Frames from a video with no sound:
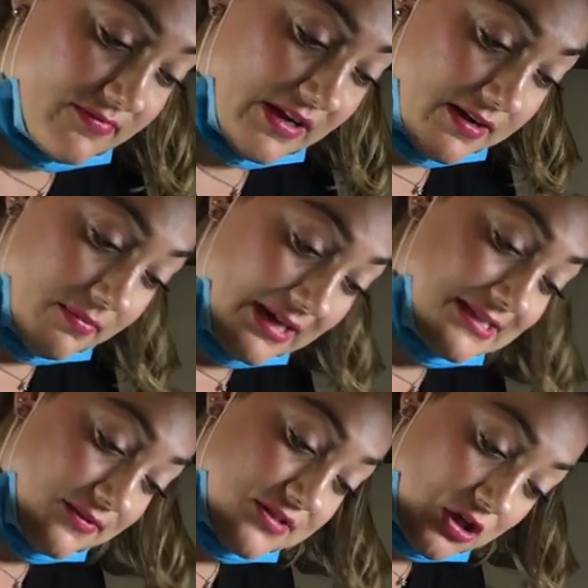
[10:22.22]
very
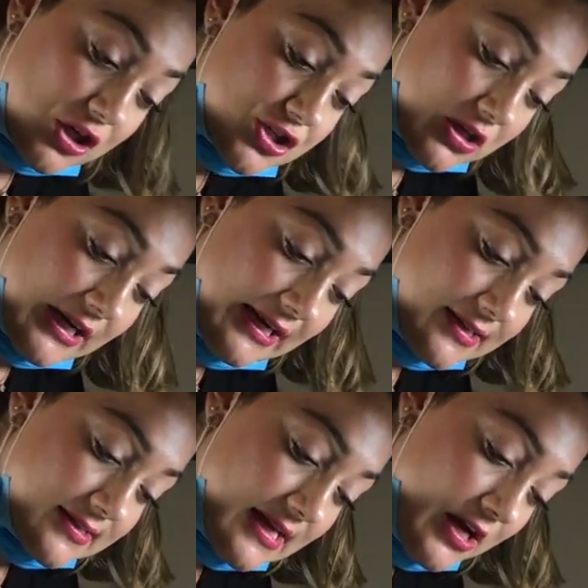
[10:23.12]
abrasive
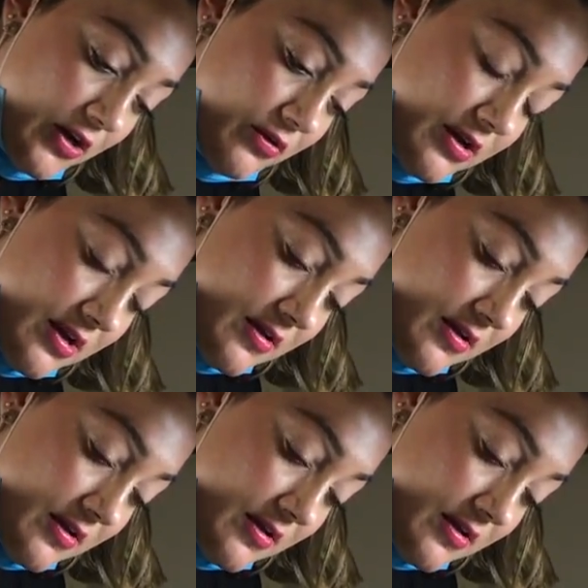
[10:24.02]
surgery. So,